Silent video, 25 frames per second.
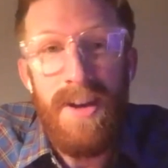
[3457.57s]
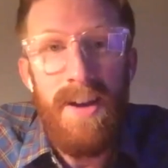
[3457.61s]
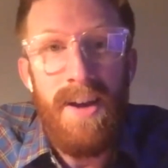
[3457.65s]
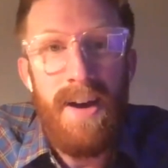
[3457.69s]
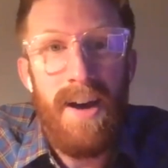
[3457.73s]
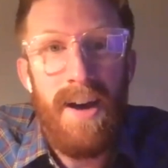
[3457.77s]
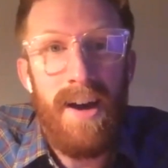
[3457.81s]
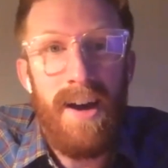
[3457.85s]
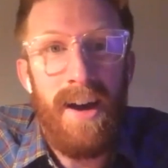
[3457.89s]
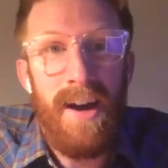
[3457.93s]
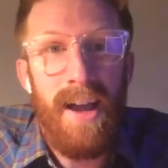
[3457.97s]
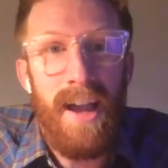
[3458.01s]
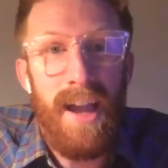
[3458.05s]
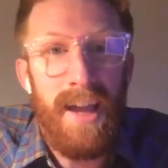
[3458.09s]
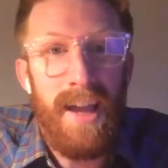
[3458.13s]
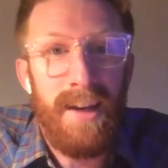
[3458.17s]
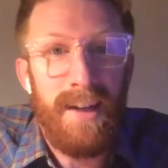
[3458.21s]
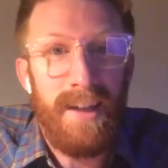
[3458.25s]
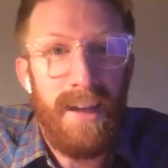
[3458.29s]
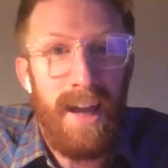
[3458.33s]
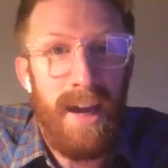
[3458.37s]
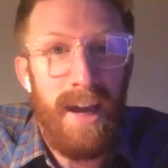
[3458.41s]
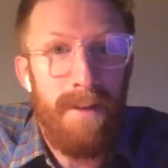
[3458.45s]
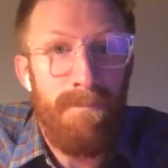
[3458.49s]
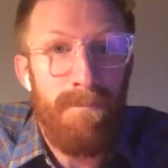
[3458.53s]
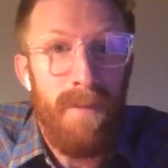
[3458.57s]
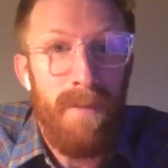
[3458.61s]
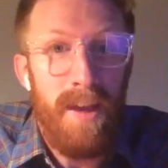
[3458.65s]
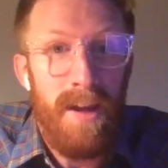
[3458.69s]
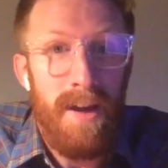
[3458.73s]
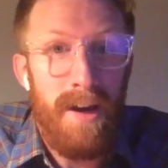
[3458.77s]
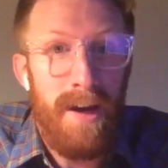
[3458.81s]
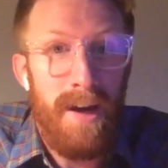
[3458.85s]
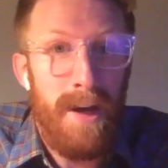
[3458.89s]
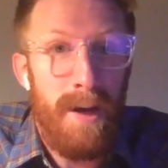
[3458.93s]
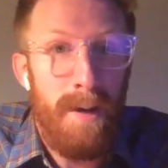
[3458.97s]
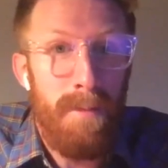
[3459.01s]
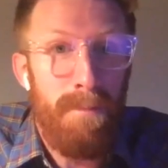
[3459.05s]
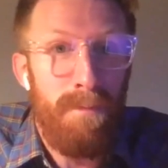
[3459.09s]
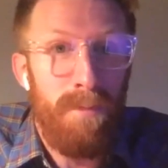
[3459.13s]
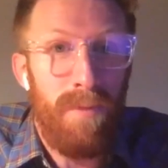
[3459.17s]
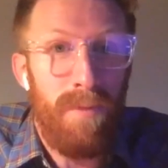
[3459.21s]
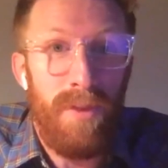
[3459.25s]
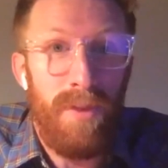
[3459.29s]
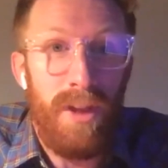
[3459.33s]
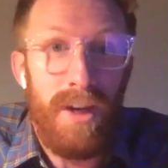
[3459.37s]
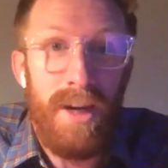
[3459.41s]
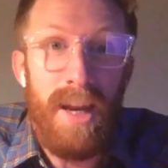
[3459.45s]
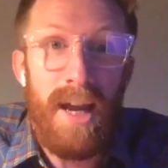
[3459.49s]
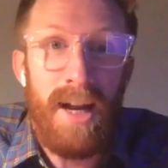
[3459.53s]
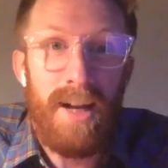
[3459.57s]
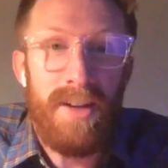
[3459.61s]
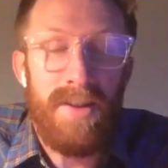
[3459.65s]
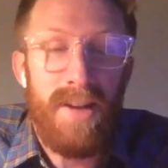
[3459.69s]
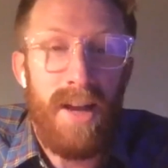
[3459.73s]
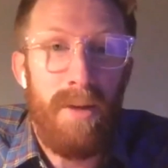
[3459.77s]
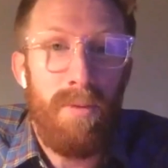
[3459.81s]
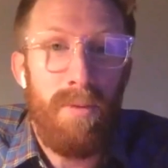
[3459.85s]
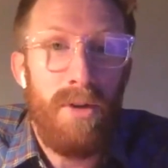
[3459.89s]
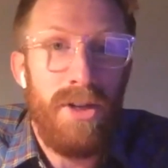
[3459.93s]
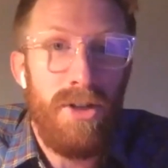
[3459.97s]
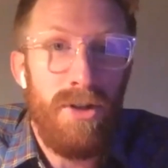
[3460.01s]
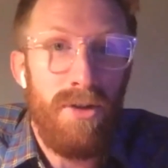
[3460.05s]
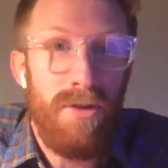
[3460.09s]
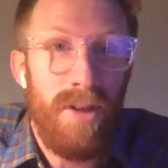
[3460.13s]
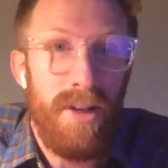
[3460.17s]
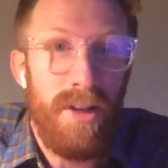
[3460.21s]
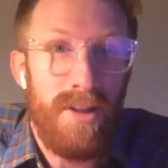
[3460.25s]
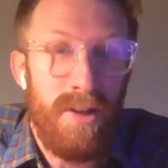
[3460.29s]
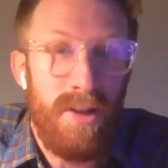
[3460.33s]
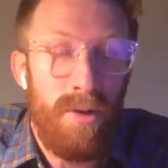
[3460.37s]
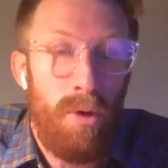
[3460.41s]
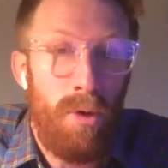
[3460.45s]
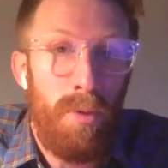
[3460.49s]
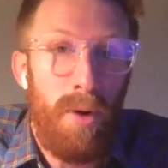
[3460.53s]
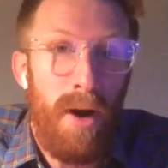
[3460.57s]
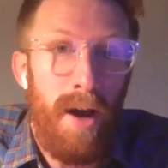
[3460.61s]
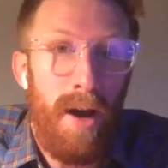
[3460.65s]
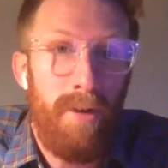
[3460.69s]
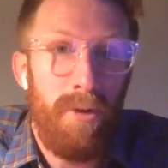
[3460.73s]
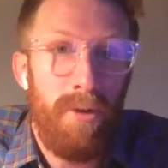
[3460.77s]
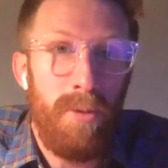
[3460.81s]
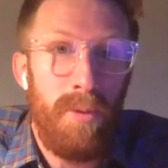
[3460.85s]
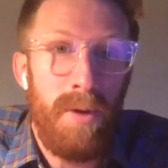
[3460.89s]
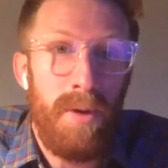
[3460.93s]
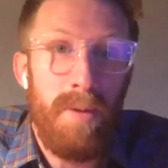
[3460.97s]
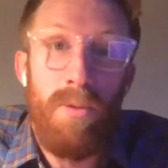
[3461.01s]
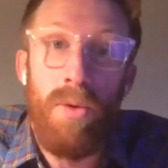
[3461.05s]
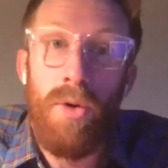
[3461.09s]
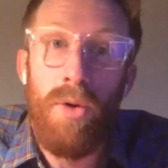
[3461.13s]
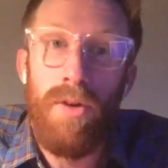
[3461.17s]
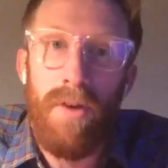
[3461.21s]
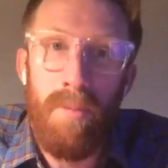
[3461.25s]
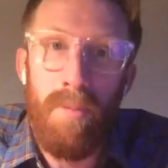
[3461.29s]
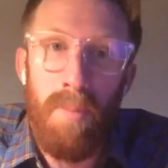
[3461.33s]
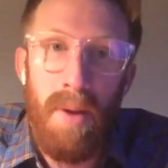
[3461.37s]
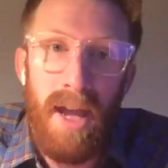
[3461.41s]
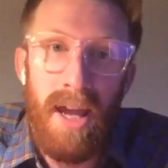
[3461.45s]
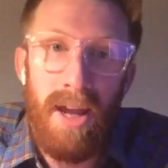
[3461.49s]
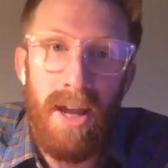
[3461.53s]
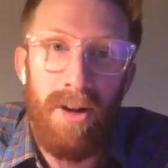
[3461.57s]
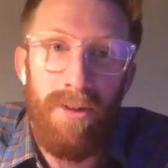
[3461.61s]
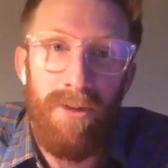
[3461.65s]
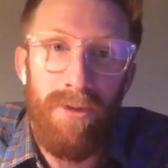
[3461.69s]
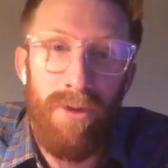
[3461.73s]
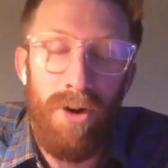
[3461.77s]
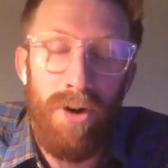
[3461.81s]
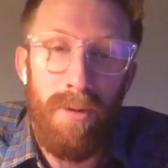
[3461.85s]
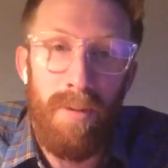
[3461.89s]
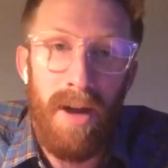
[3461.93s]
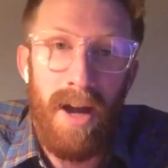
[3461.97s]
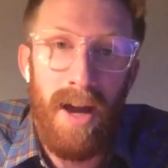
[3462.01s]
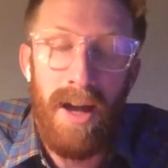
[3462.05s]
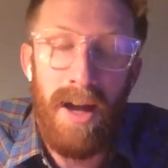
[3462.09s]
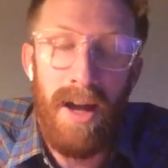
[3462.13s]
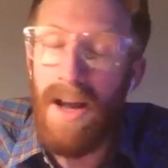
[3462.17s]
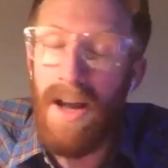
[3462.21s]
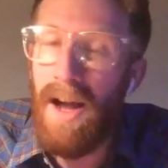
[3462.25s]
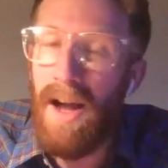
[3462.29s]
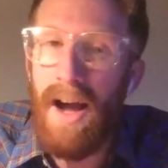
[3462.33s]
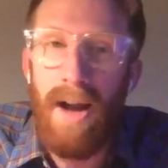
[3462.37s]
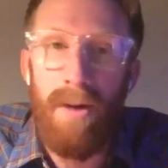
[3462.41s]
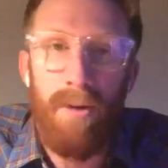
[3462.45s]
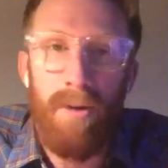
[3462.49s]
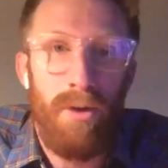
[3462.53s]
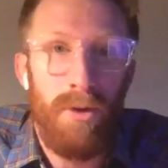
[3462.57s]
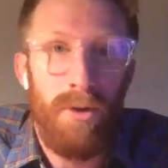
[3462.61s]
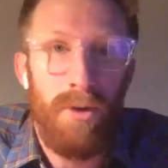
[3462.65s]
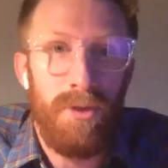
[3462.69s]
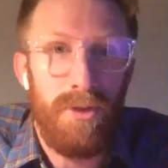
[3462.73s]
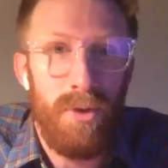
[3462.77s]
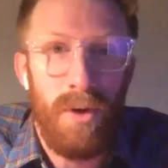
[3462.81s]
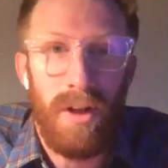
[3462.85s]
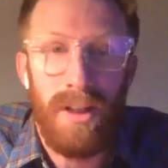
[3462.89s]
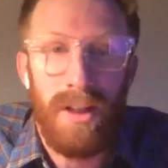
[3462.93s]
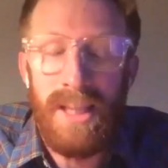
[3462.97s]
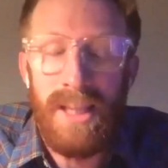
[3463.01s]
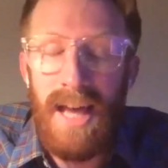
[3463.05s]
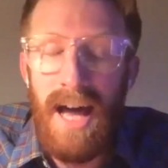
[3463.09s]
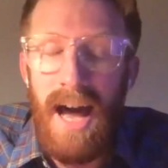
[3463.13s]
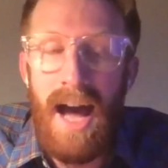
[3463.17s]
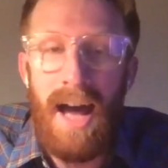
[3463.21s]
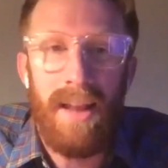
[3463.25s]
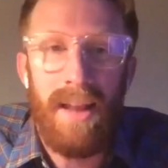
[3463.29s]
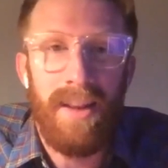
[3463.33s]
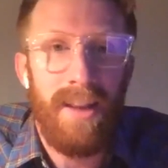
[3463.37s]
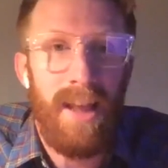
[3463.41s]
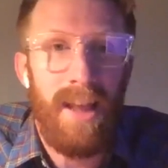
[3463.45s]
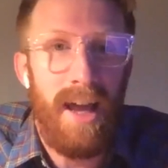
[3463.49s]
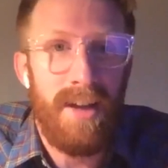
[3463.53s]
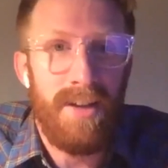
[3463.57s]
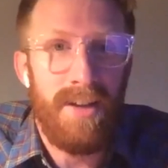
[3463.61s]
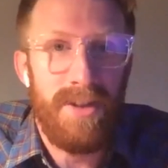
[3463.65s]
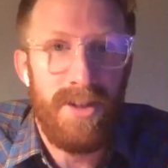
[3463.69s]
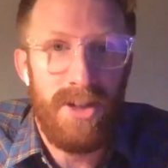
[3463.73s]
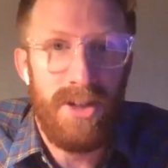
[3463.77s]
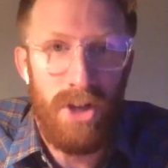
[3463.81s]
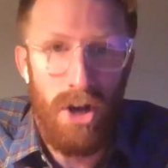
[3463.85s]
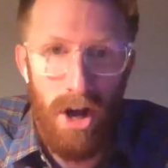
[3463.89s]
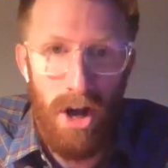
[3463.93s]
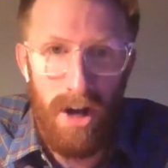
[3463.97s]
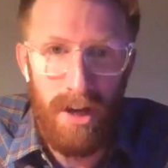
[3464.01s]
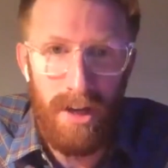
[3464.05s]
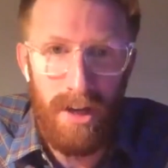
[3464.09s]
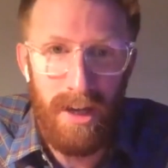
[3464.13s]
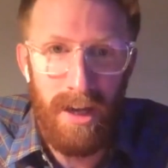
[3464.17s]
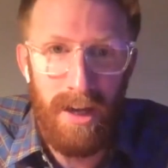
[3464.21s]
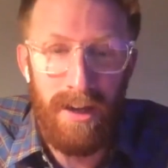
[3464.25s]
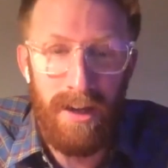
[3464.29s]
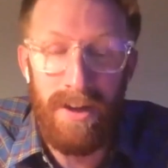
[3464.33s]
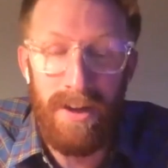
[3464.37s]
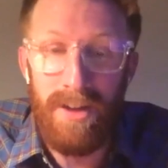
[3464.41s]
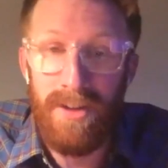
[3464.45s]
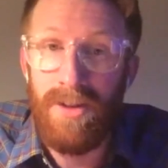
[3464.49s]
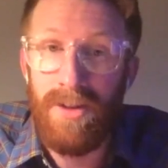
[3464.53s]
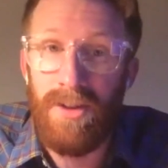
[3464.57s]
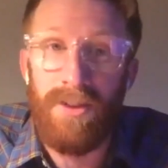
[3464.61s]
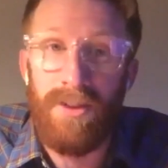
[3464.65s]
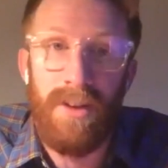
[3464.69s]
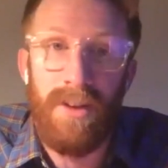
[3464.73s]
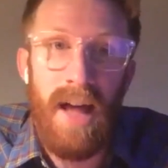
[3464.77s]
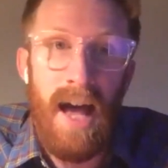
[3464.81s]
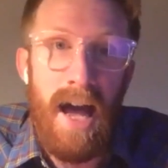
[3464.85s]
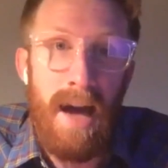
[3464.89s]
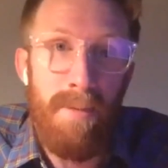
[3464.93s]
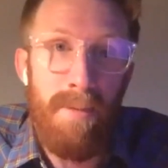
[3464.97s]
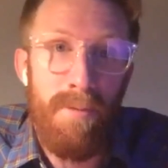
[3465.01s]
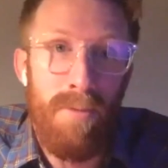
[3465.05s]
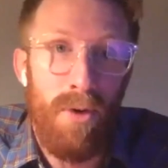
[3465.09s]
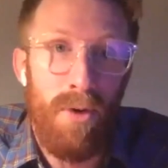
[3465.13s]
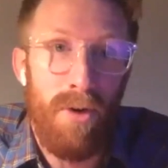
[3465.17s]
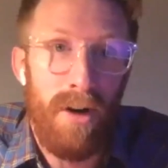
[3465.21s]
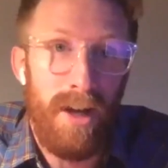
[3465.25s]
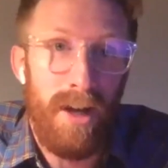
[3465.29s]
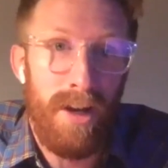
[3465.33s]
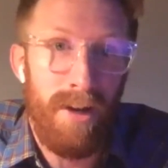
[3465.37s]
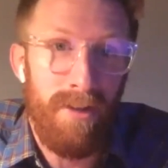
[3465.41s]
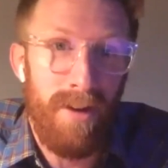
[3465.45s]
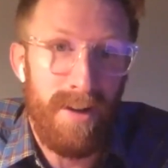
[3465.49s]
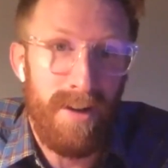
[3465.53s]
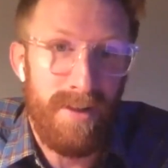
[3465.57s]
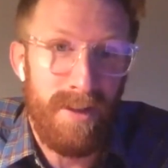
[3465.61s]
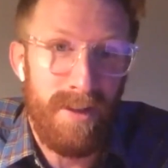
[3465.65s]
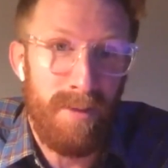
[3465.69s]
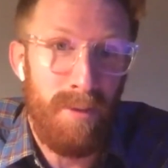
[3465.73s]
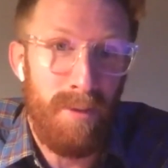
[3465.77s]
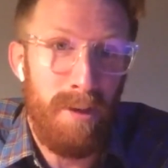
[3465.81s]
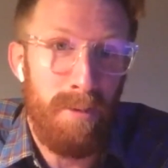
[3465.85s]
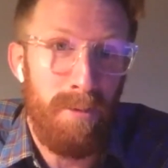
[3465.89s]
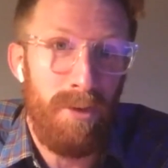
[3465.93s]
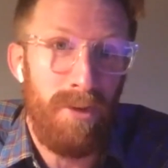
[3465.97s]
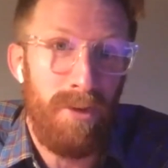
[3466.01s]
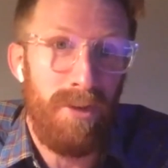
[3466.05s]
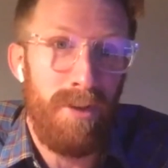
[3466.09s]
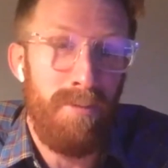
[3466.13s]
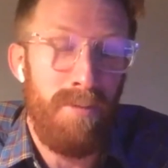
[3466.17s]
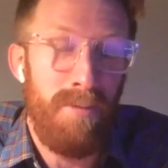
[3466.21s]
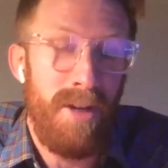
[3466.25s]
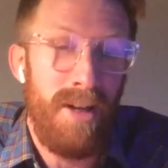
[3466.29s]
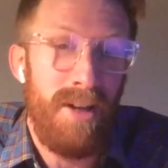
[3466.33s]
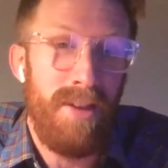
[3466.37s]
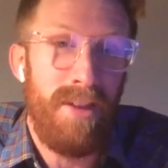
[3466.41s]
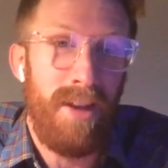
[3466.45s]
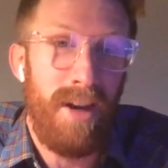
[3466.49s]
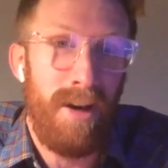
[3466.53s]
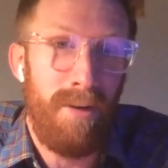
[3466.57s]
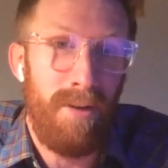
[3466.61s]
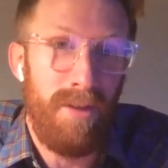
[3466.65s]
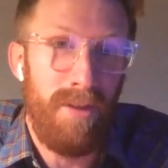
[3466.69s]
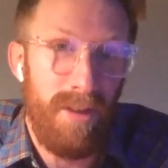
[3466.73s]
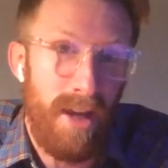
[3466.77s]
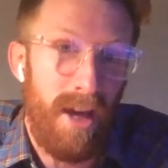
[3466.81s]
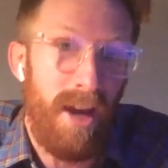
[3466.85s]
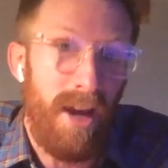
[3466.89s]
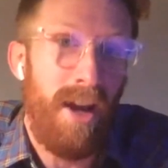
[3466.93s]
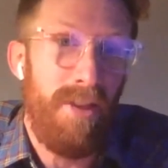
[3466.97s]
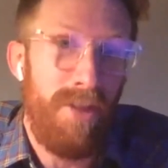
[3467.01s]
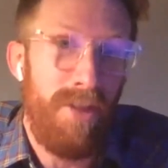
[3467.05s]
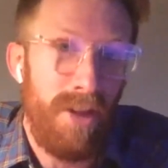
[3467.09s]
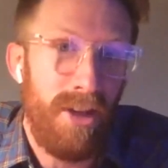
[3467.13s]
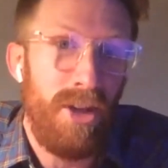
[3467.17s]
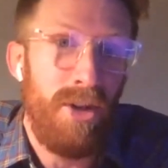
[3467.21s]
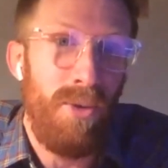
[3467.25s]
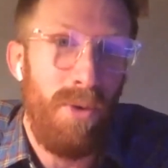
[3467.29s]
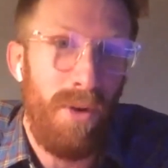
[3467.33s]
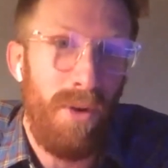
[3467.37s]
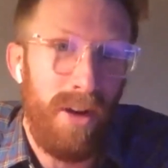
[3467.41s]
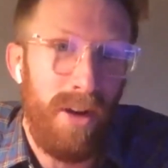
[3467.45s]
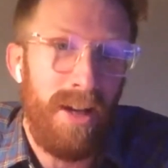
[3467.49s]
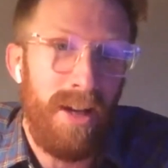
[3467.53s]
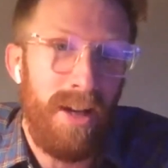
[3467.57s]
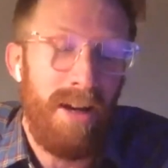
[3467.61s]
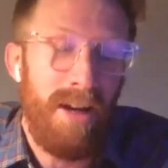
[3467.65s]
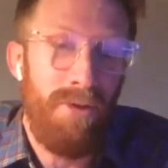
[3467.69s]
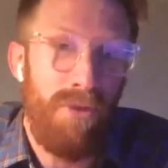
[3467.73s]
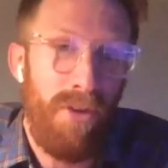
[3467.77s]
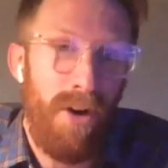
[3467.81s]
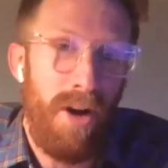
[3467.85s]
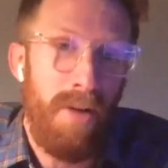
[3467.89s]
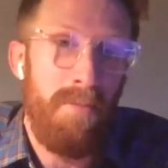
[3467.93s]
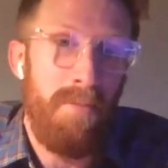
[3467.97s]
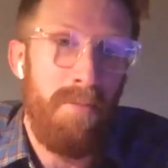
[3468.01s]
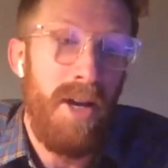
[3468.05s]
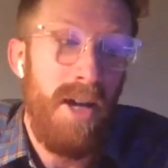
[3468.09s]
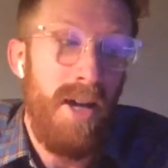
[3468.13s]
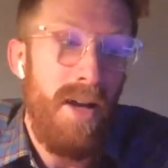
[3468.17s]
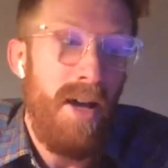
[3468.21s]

And again, the next time we do this, it will probably be more of a panel format. I will do a lot less talking because there's a lot more interesting people than me that I think you want to hear from.